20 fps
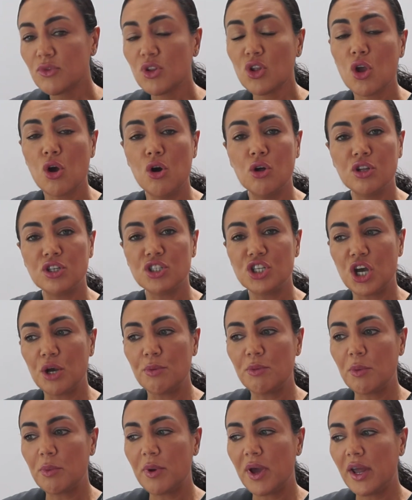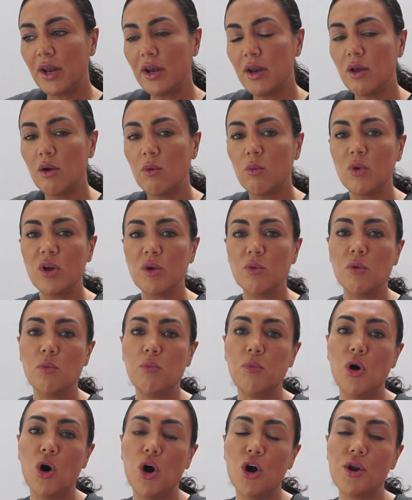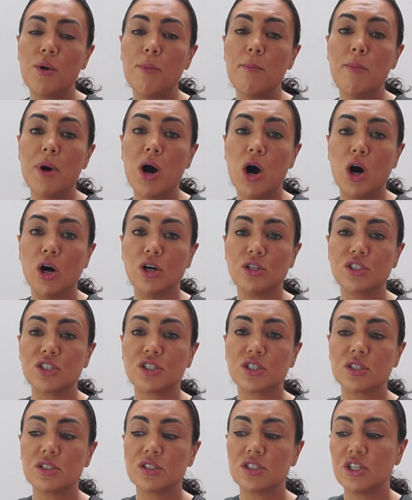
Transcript: or the dermapen, we will put on a mask.